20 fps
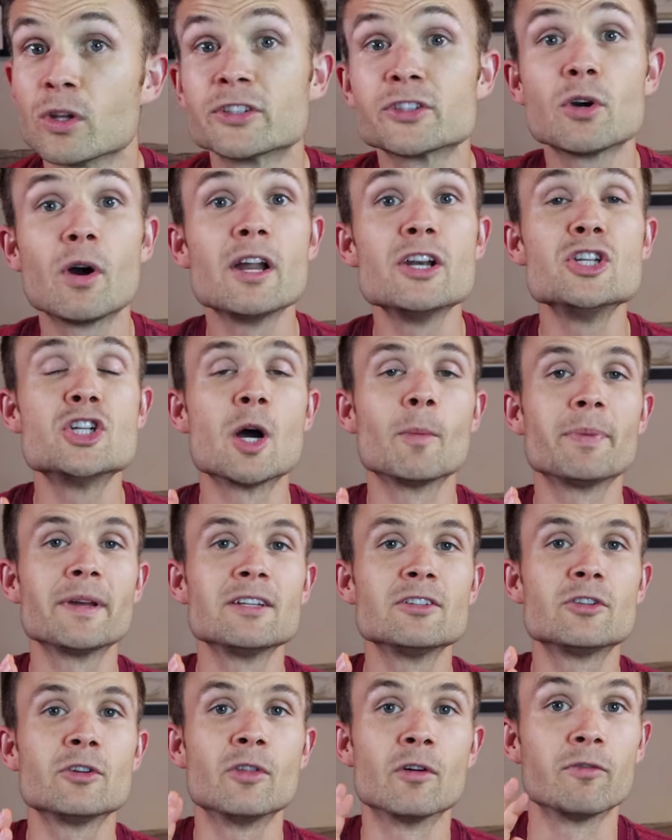let's go ahead and jump
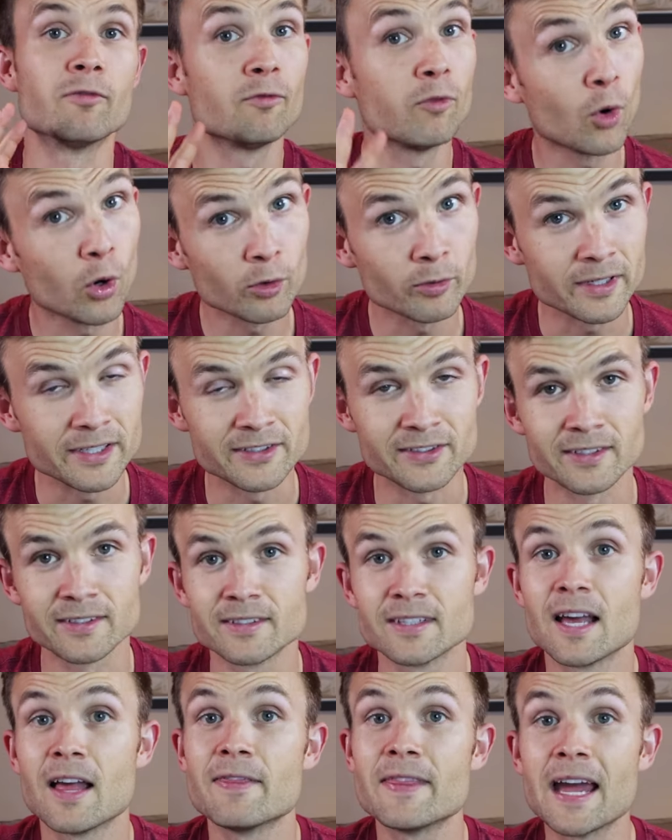into the four
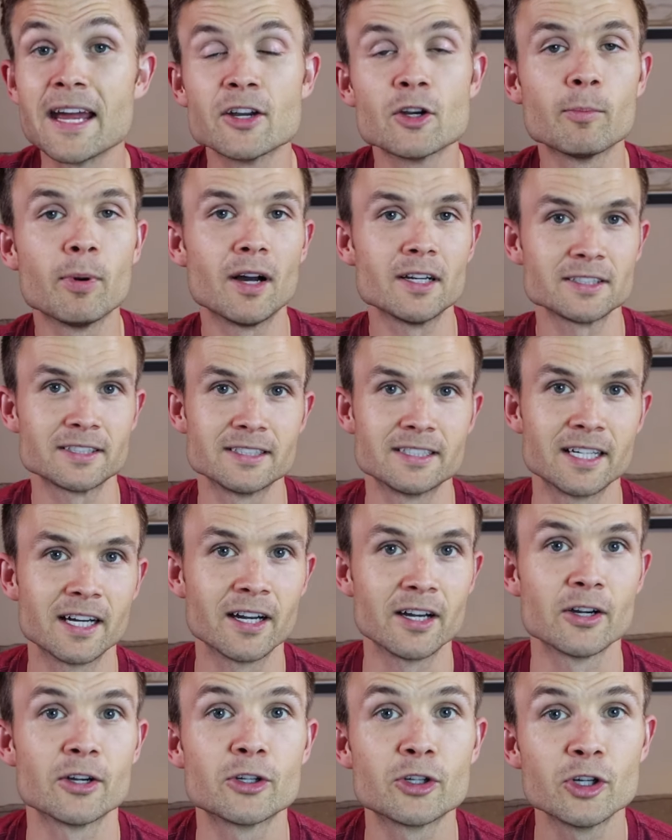reasons that your Boston
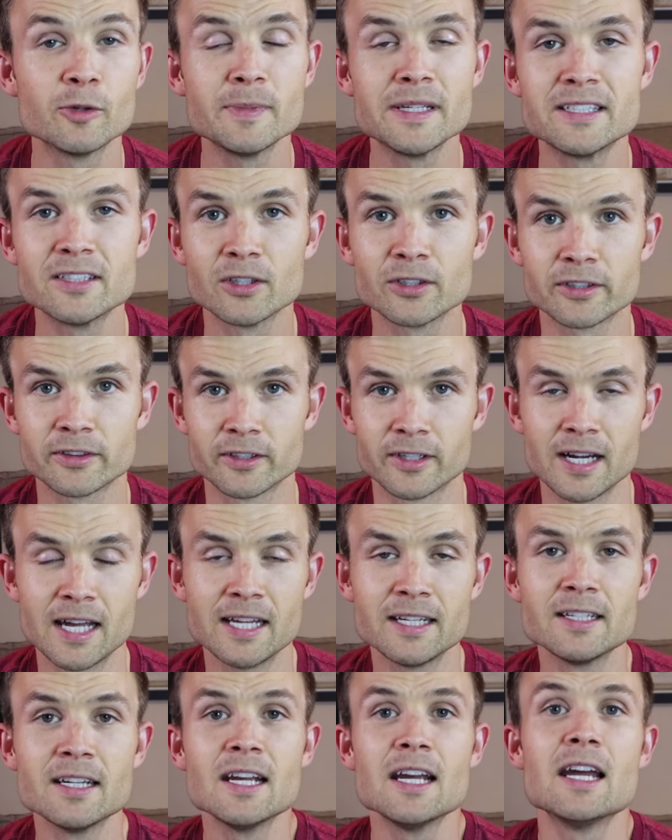Terrier could be tilting their
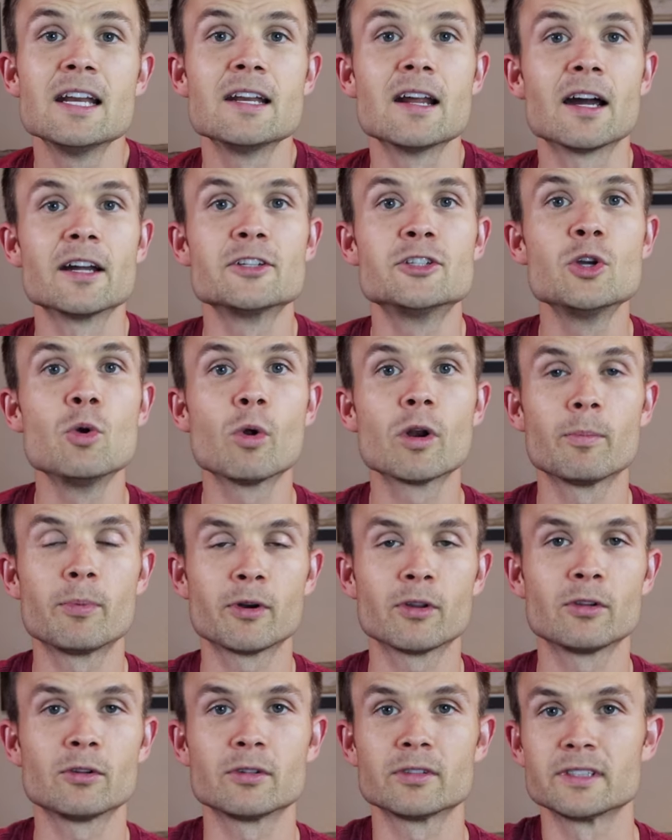head. Now I do wanna
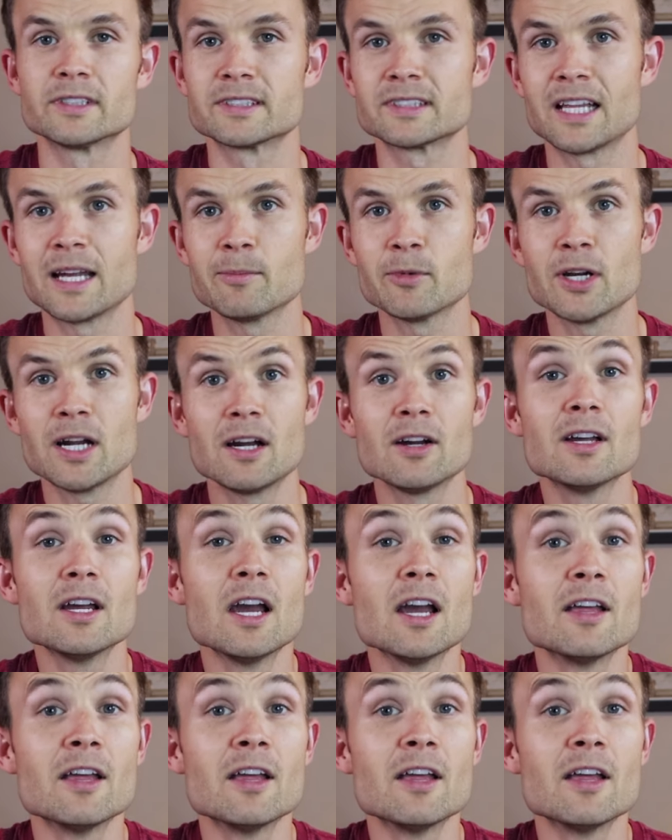put a little disclaimer out.